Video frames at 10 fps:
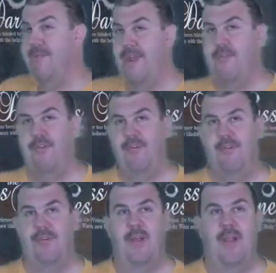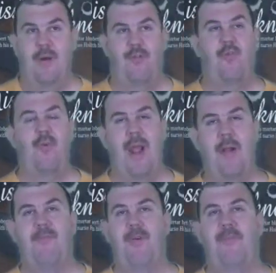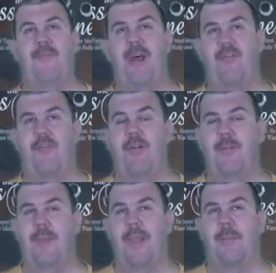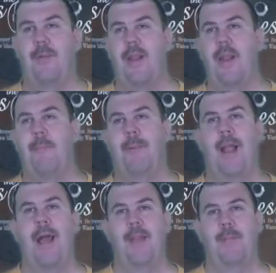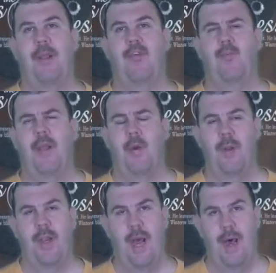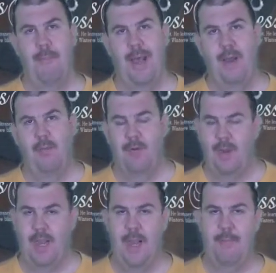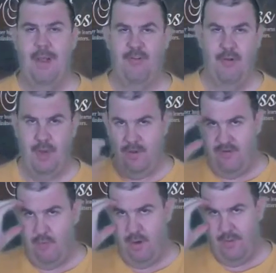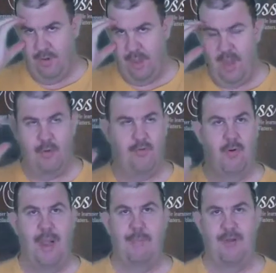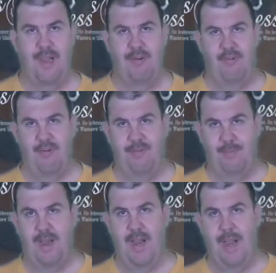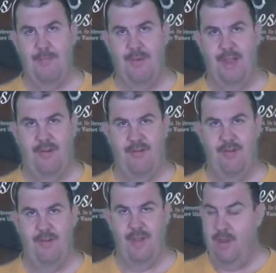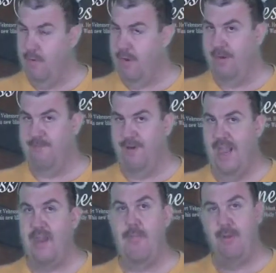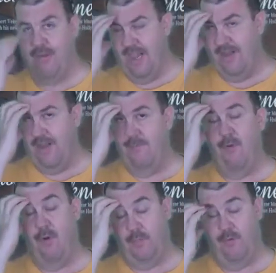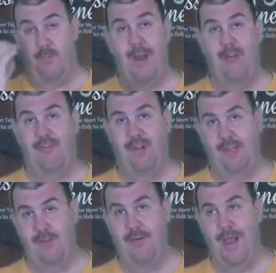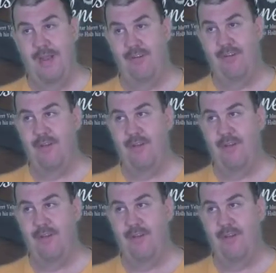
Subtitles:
veterans. Now, it's rare for a veteran to be completely blinded, because when they go into combat, when they're in combat zone, they usually wear either goggles or eye protection, some kind of eye protection. They know they're going to fight, they protect their vulnerable spots, like their eyes.